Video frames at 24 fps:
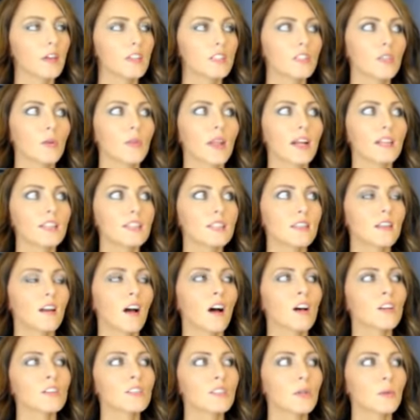So that's
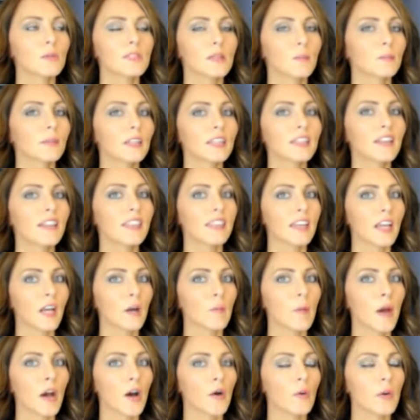also something to think
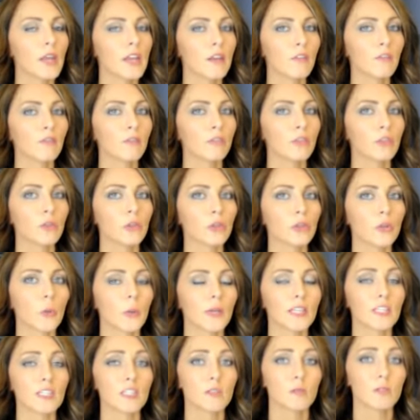about if you're
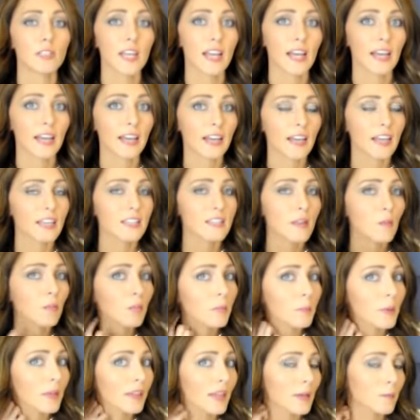going to take a
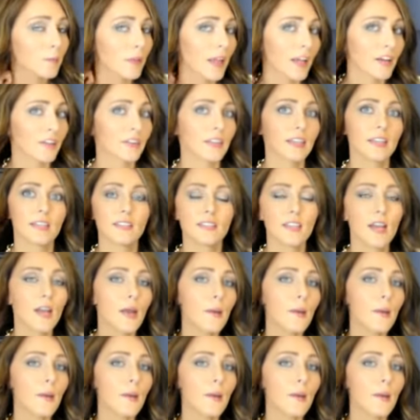supplement like Bladder Ease.